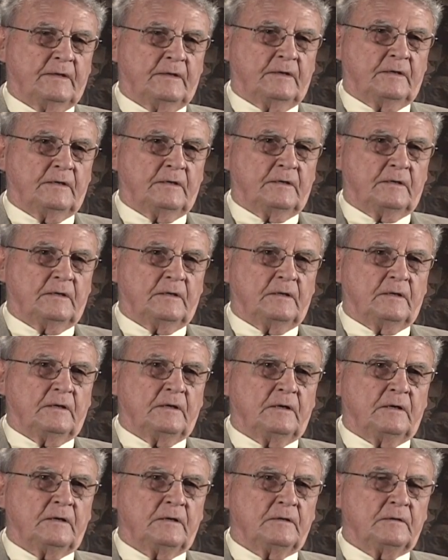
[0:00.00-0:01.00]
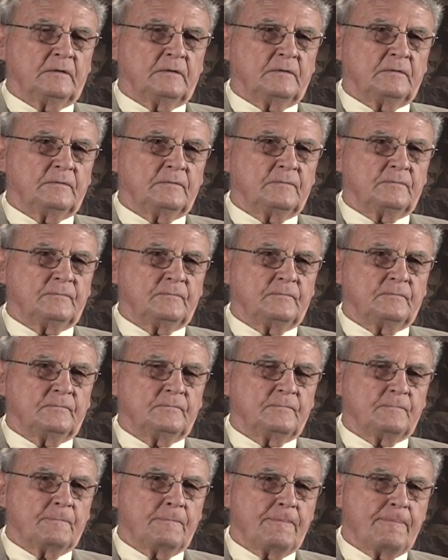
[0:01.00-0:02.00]
So coming back to
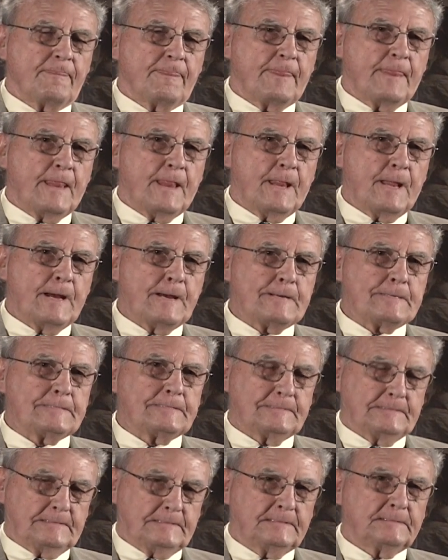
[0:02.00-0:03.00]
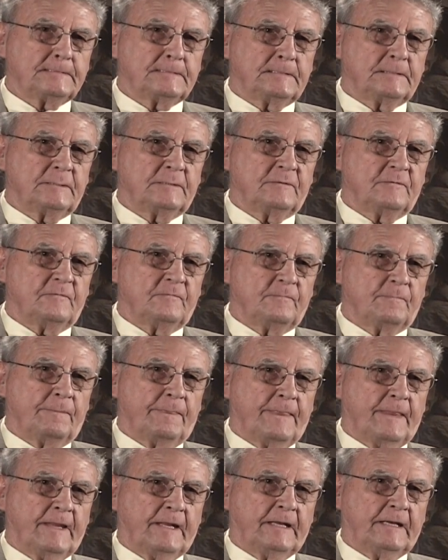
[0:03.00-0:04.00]
July, August of 1945,
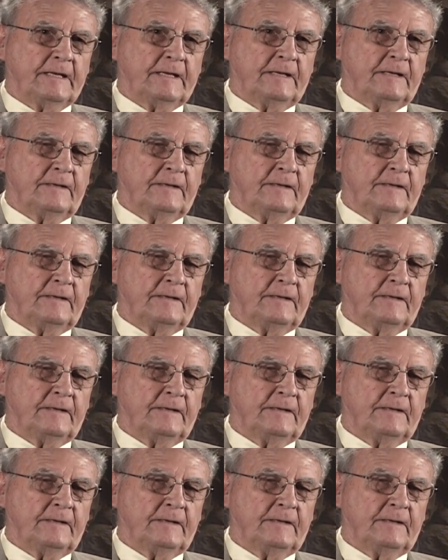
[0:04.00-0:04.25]
so